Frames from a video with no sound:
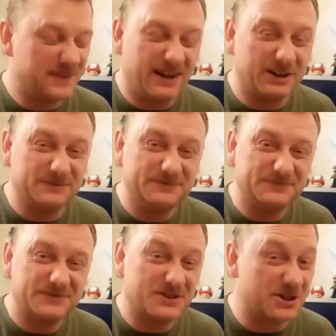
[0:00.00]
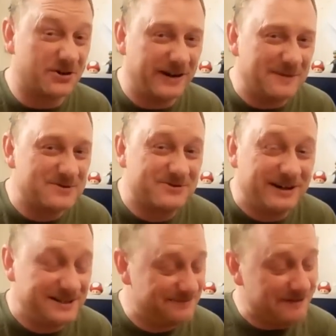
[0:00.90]
No. Sorry,
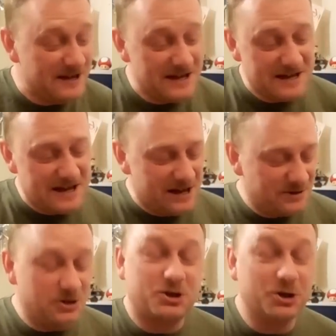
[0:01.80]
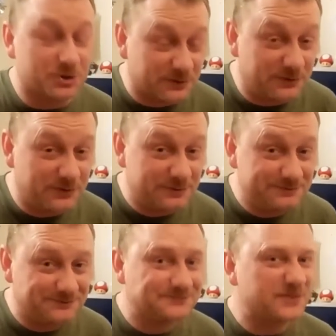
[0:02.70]
Amstrad, you could have.